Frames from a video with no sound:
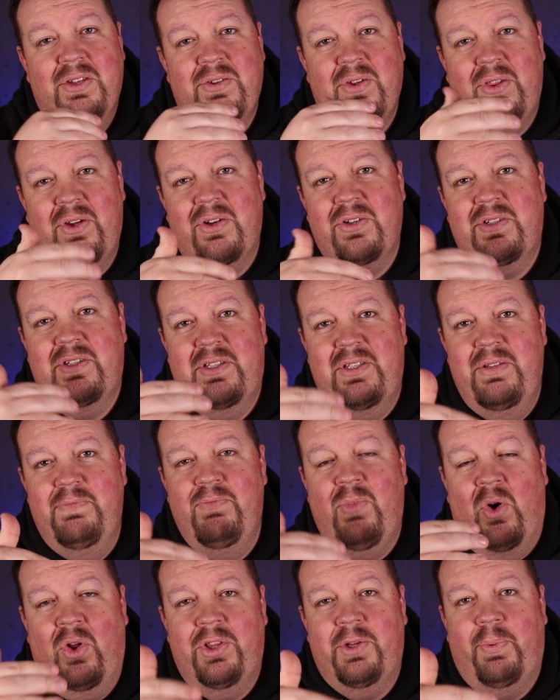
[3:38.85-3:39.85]
So there's
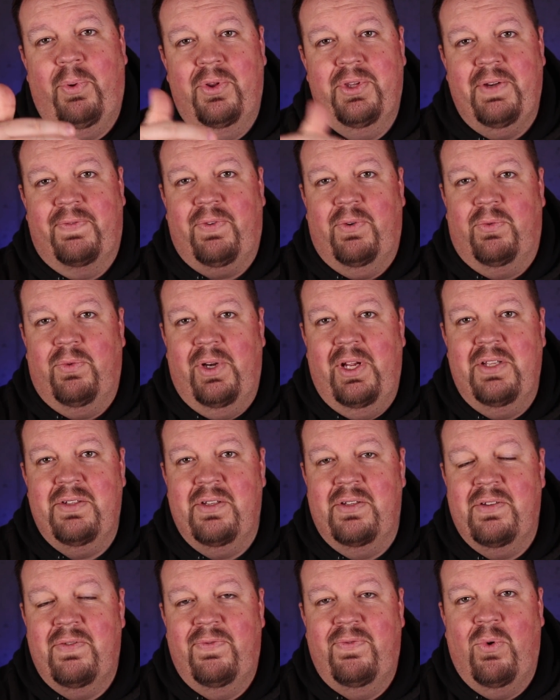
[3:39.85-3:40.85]
multiple different
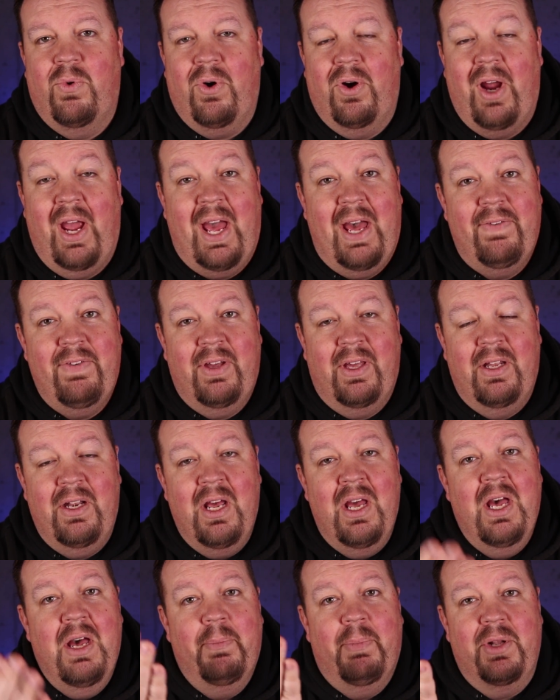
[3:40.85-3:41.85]
reasons for having it,
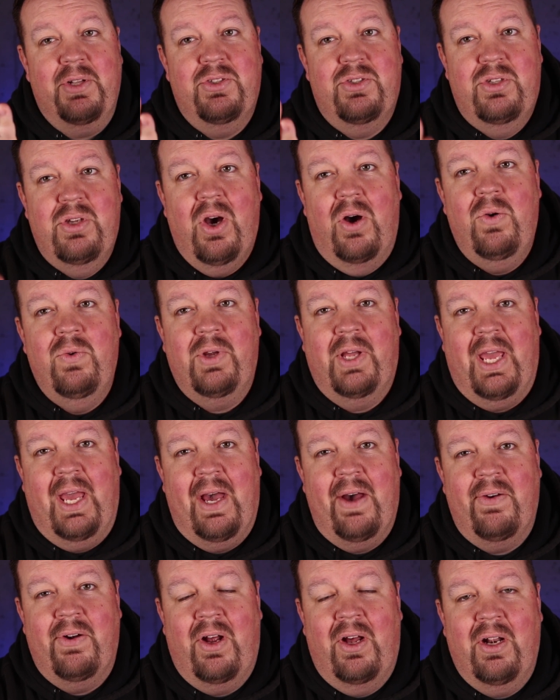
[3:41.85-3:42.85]
but don't
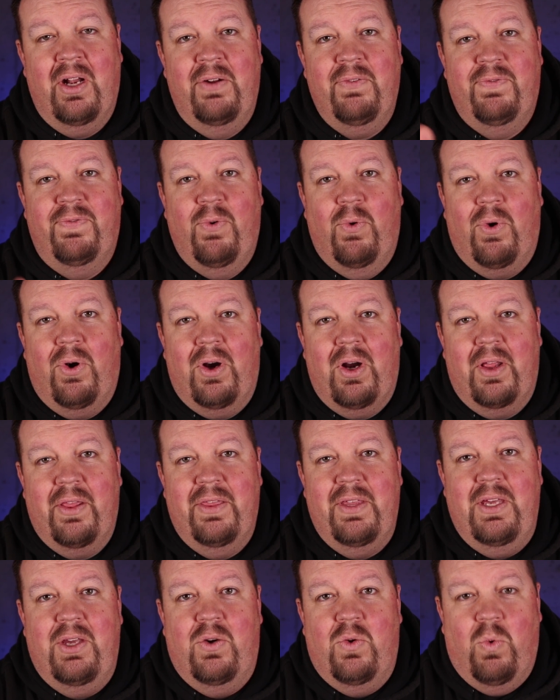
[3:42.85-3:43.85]
count on it for
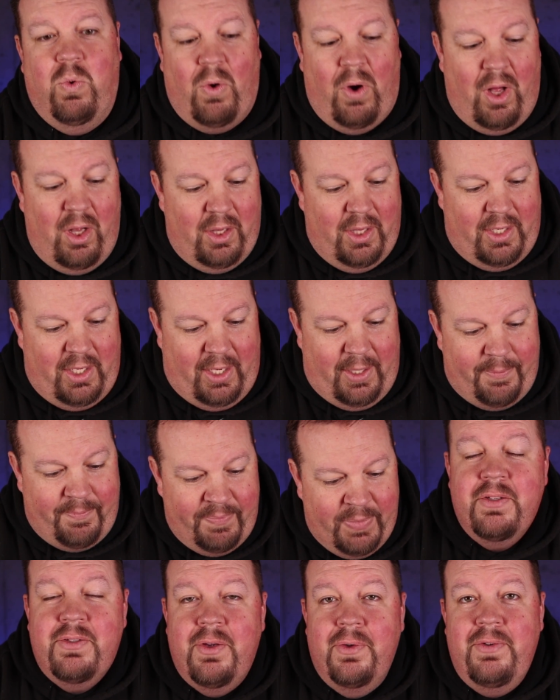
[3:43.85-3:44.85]
the quality.
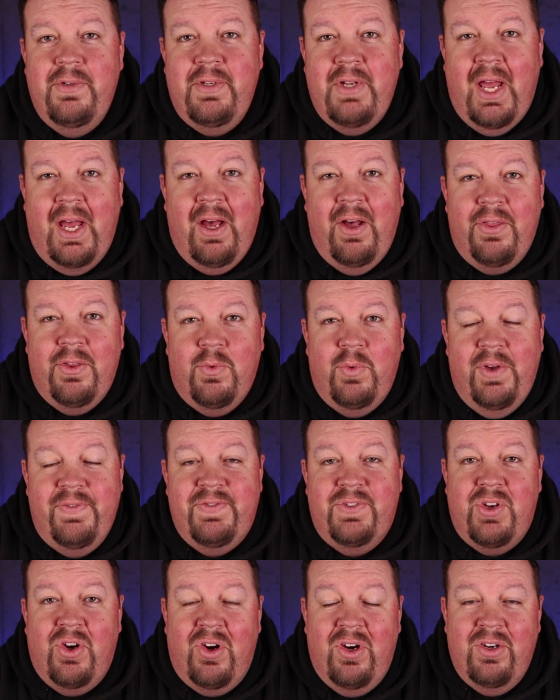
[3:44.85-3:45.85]
So now that
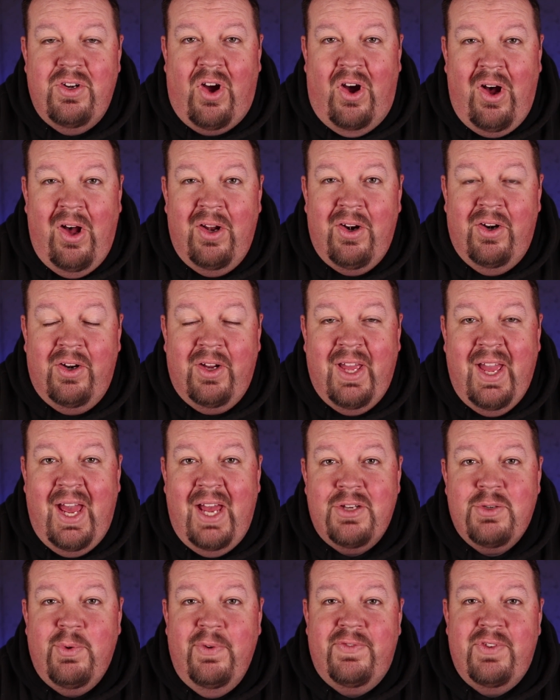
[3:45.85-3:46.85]
we've turned on our
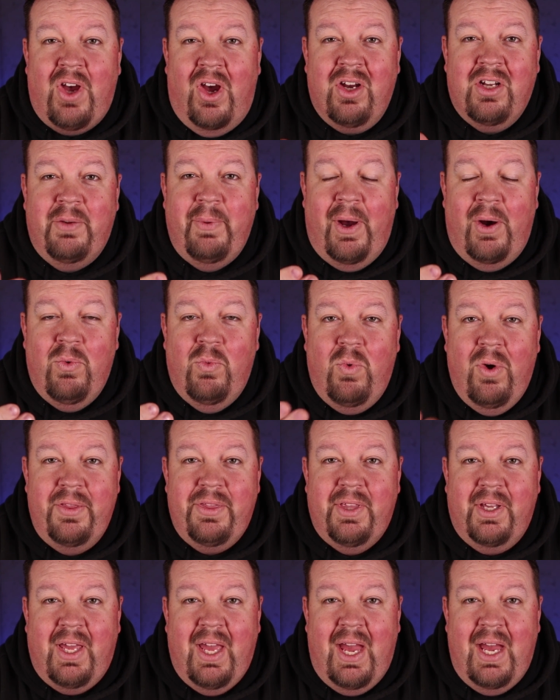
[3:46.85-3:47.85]
cache, we've talked about
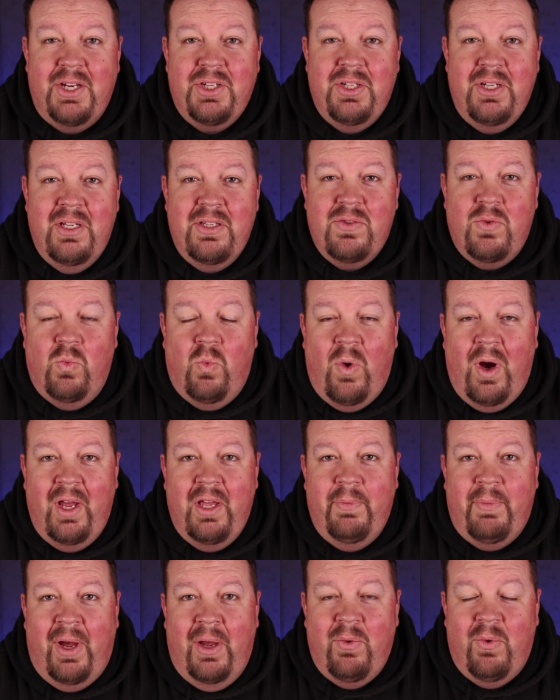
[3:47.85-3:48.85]
what the cache is and why
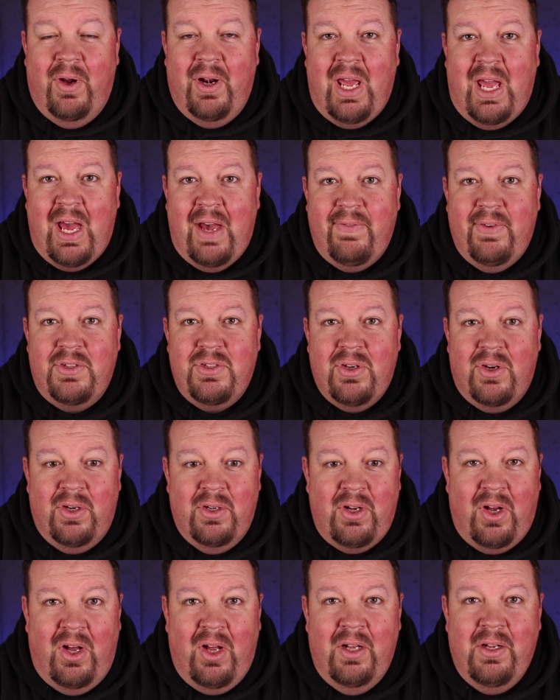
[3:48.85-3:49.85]
you might want to have it
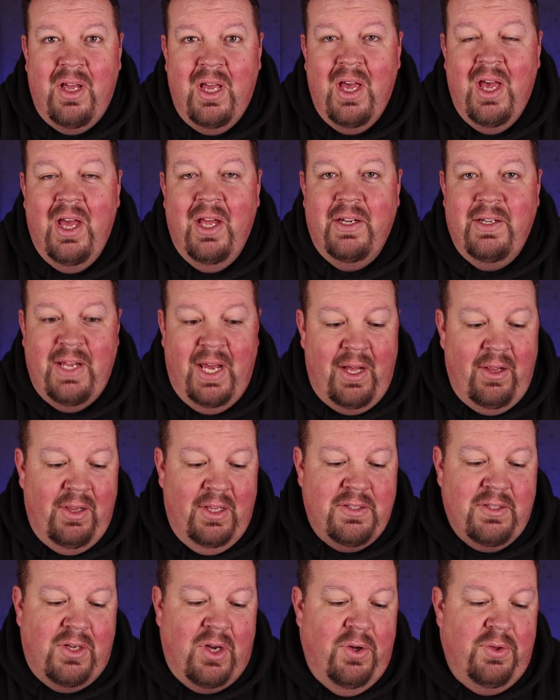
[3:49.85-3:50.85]
turned on. Now
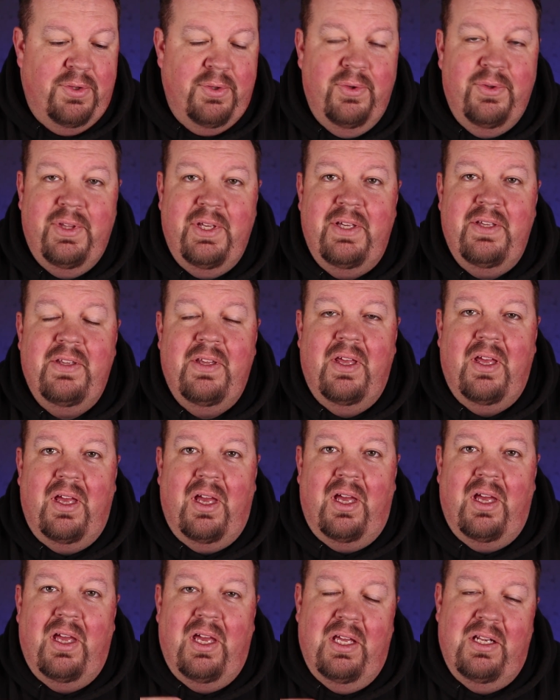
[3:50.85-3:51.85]
let's go through the
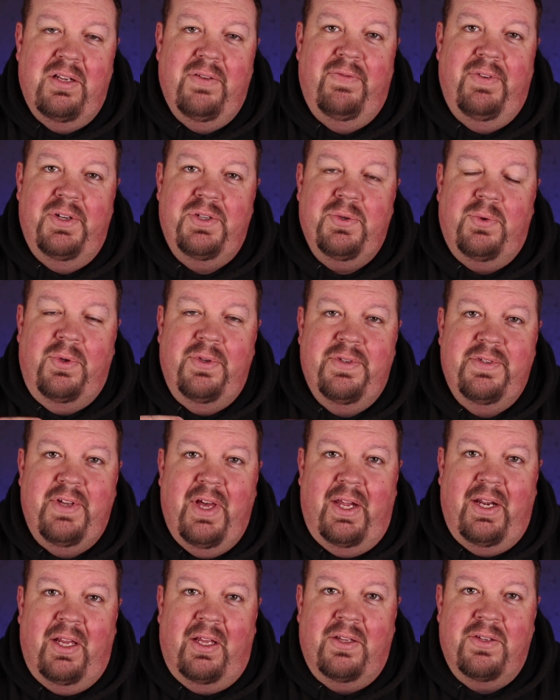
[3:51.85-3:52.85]
individual
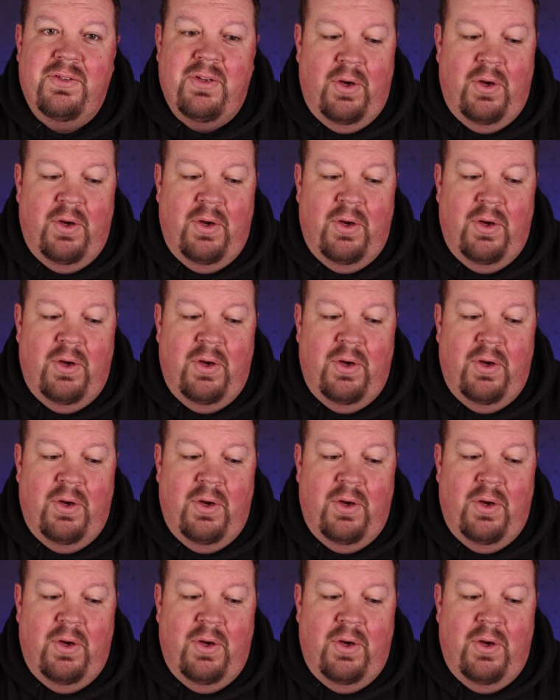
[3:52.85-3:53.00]
settings.